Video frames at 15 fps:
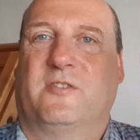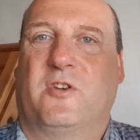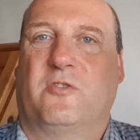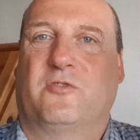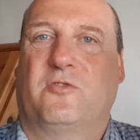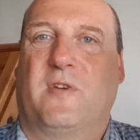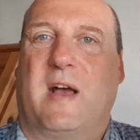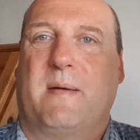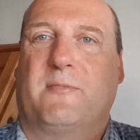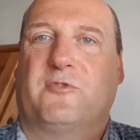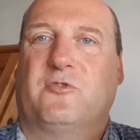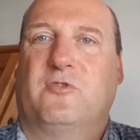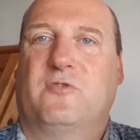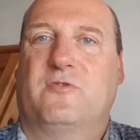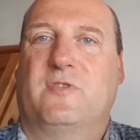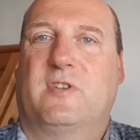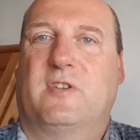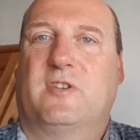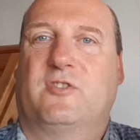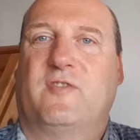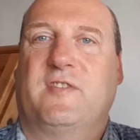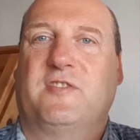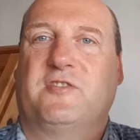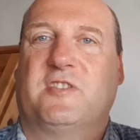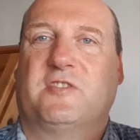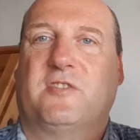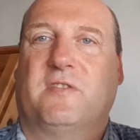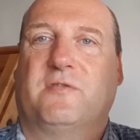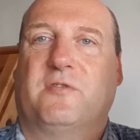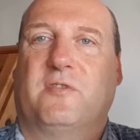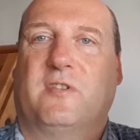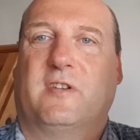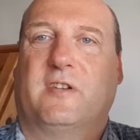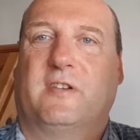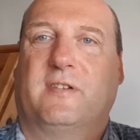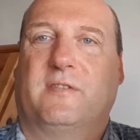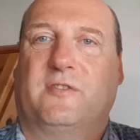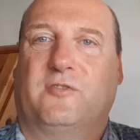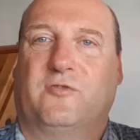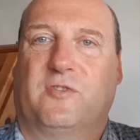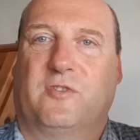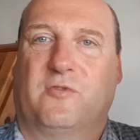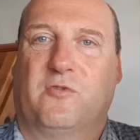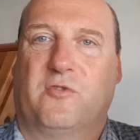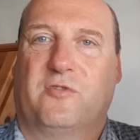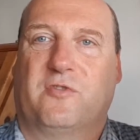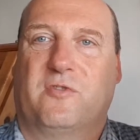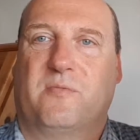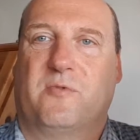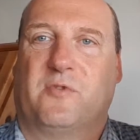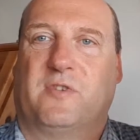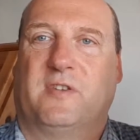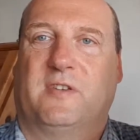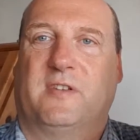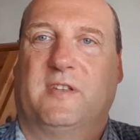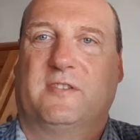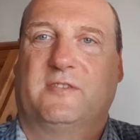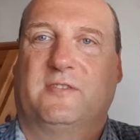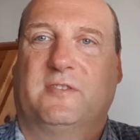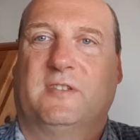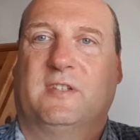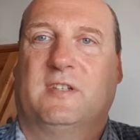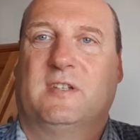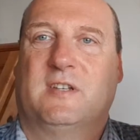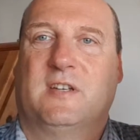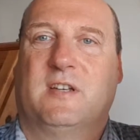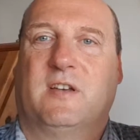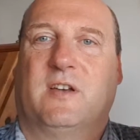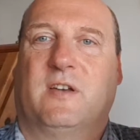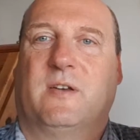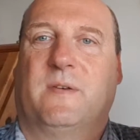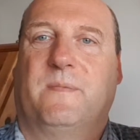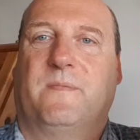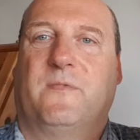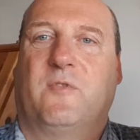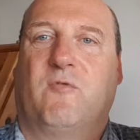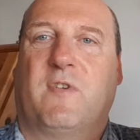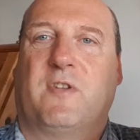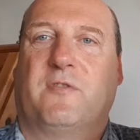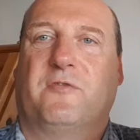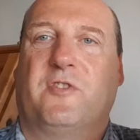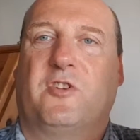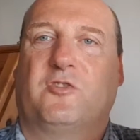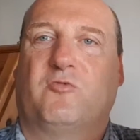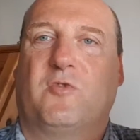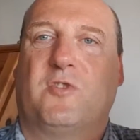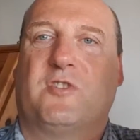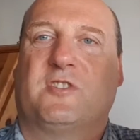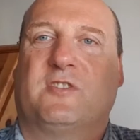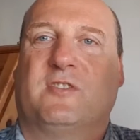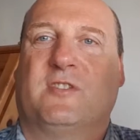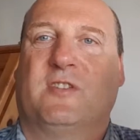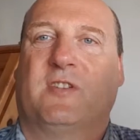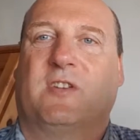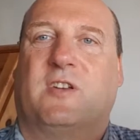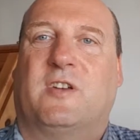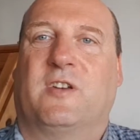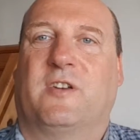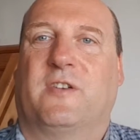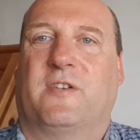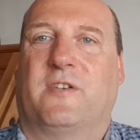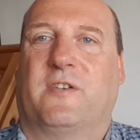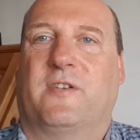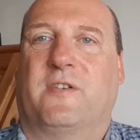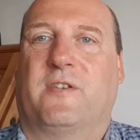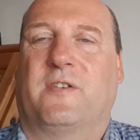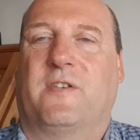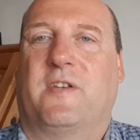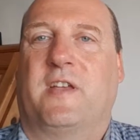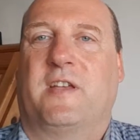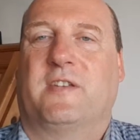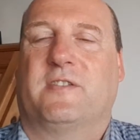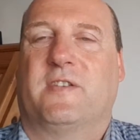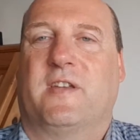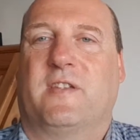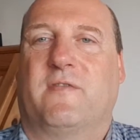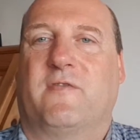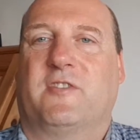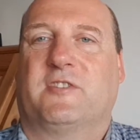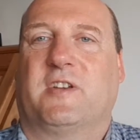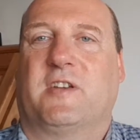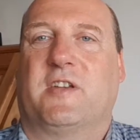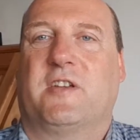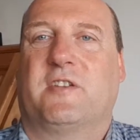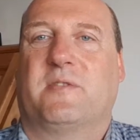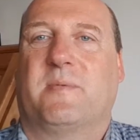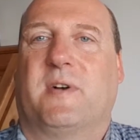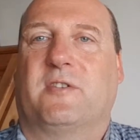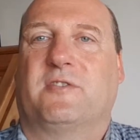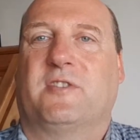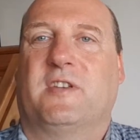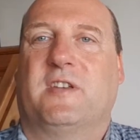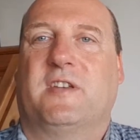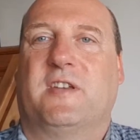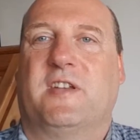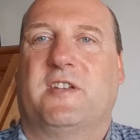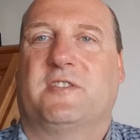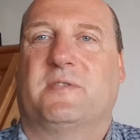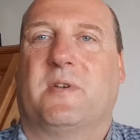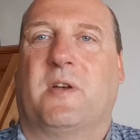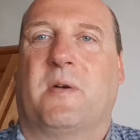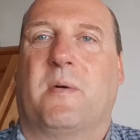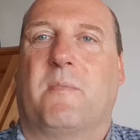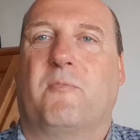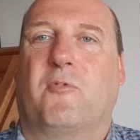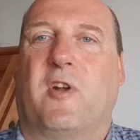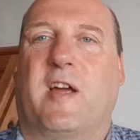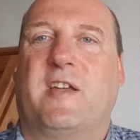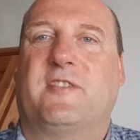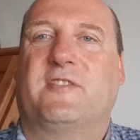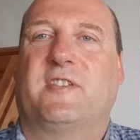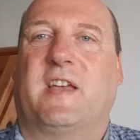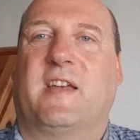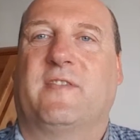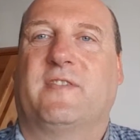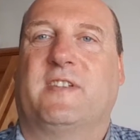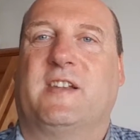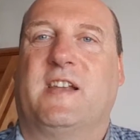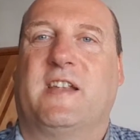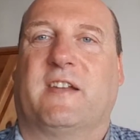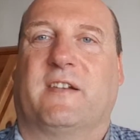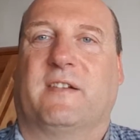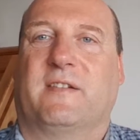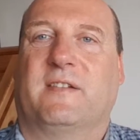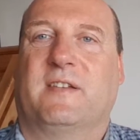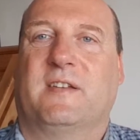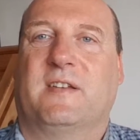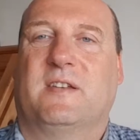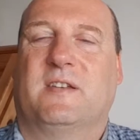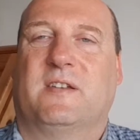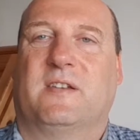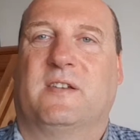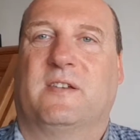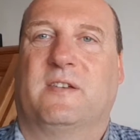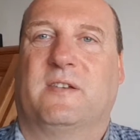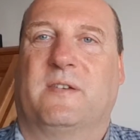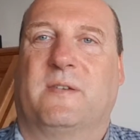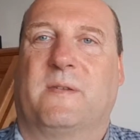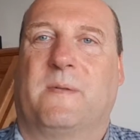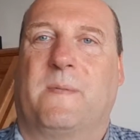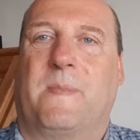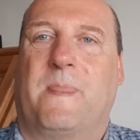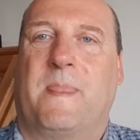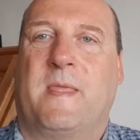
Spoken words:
go to Amazon, $26.5 to order the book. Yes, one of those words which I heard about is bright and clear. Yeah,